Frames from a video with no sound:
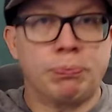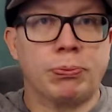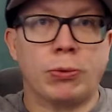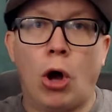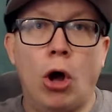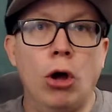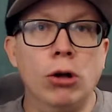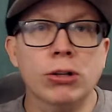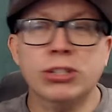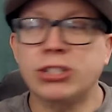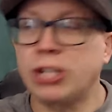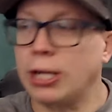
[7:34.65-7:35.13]

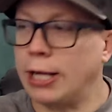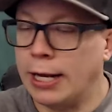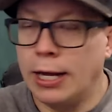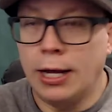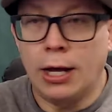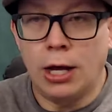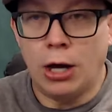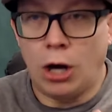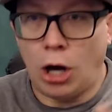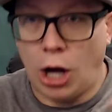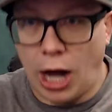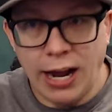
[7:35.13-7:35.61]
also,
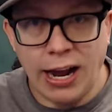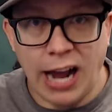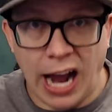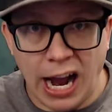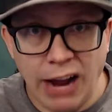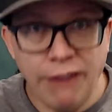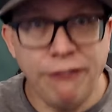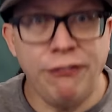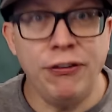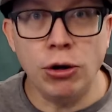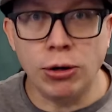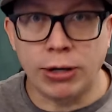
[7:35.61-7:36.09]
like,
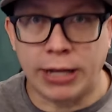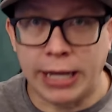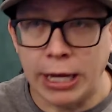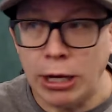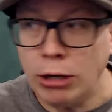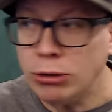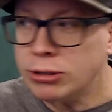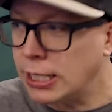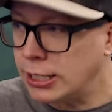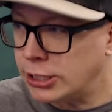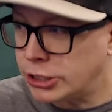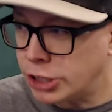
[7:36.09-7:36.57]
I feel
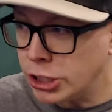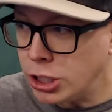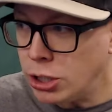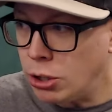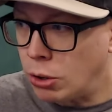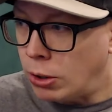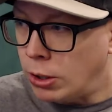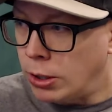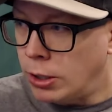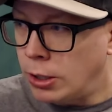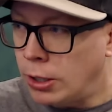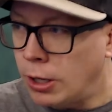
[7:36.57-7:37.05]
guilty,
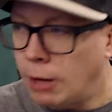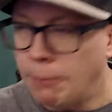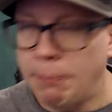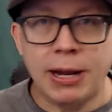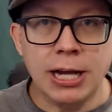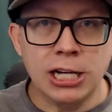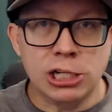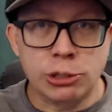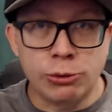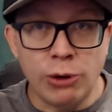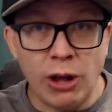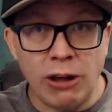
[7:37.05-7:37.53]
too.
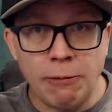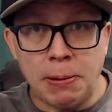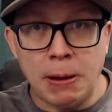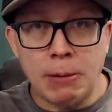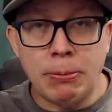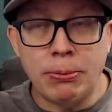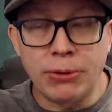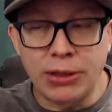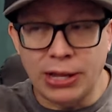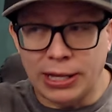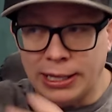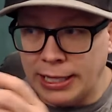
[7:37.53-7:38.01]
Because we have
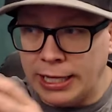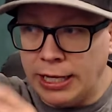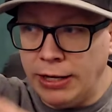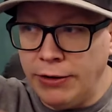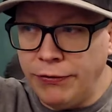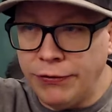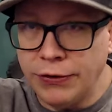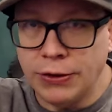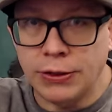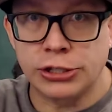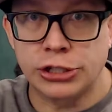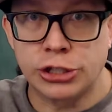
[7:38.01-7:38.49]
people that
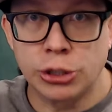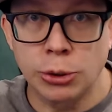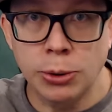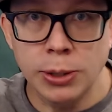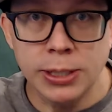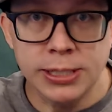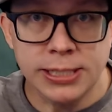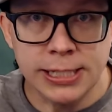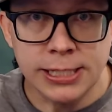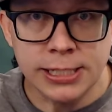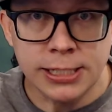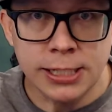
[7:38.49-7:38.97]
live in the
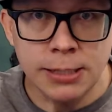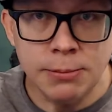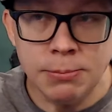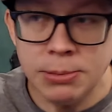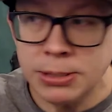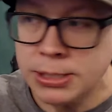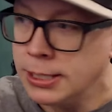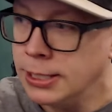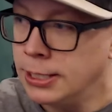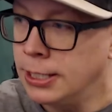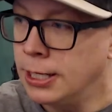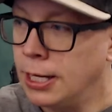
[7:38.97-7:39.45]
sewer
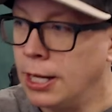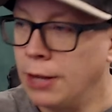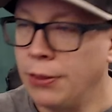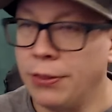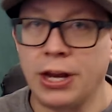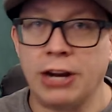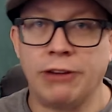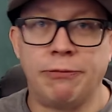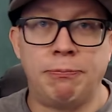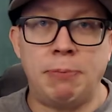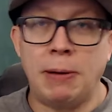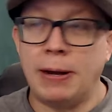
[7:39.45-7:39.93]
systems
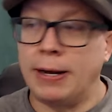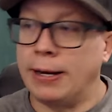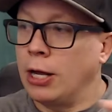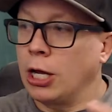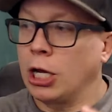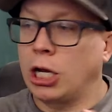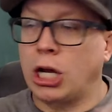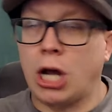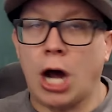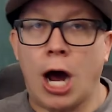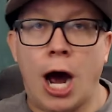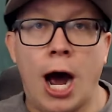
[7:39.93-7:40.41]
that have been
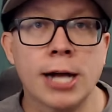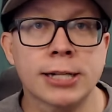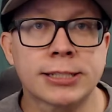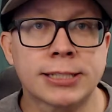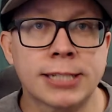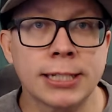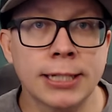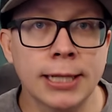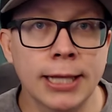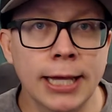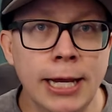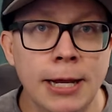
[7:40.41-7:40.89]

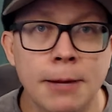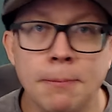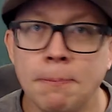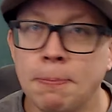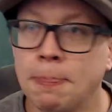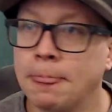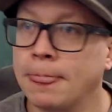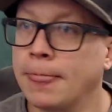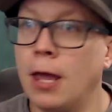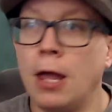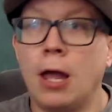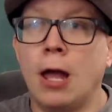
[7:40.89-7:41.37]
constantly
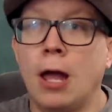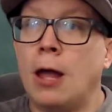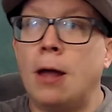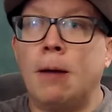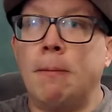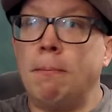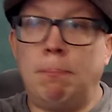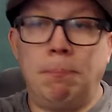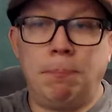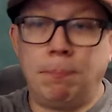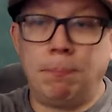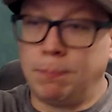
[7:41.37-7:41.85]

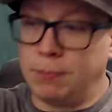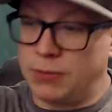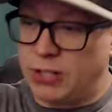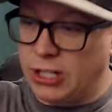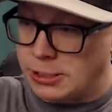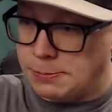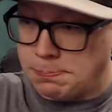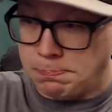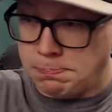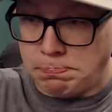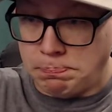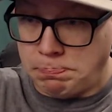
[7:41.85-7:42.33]

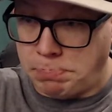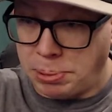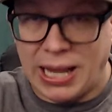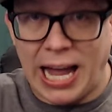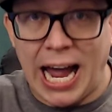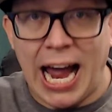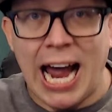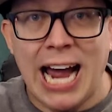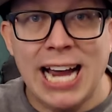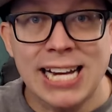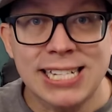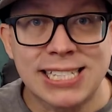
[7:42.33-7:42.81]
just
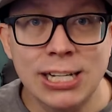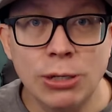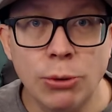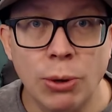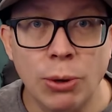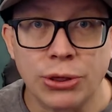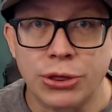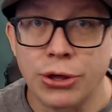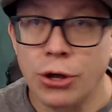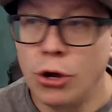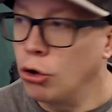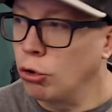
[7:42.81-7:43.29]
blasted
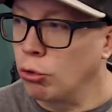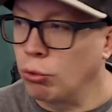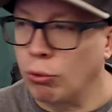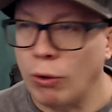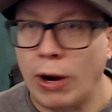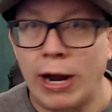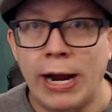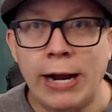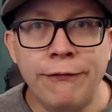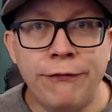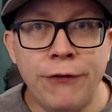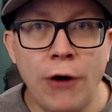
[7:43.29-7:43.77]
with
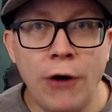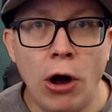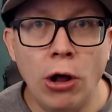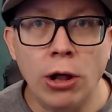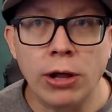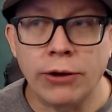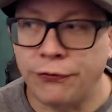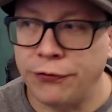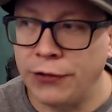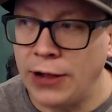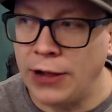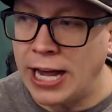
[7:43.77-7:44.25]
rainfall
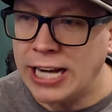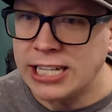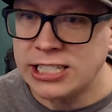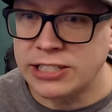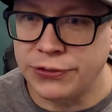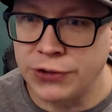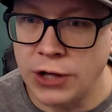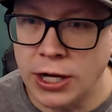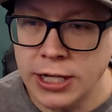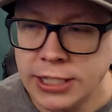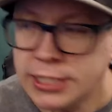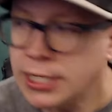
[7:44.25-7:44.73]
and flash
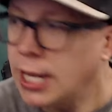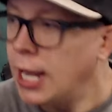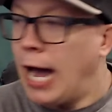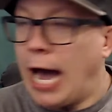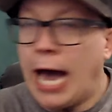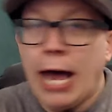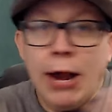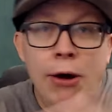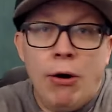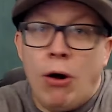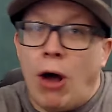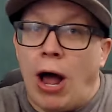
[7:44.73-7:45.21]
floods.
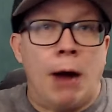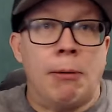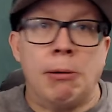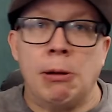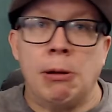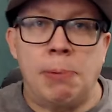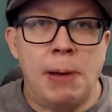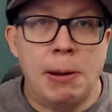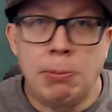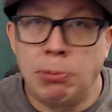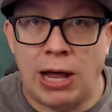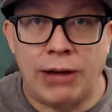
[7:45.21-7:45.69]
I don't know how
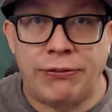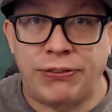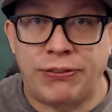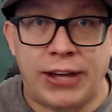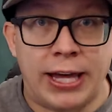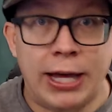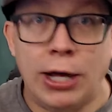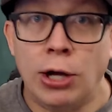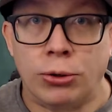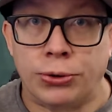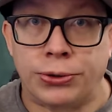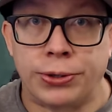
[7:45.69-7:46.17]
many people I've
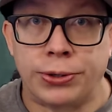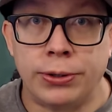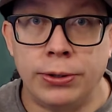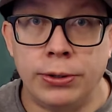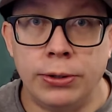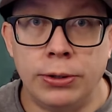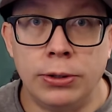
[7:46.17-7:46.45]
killed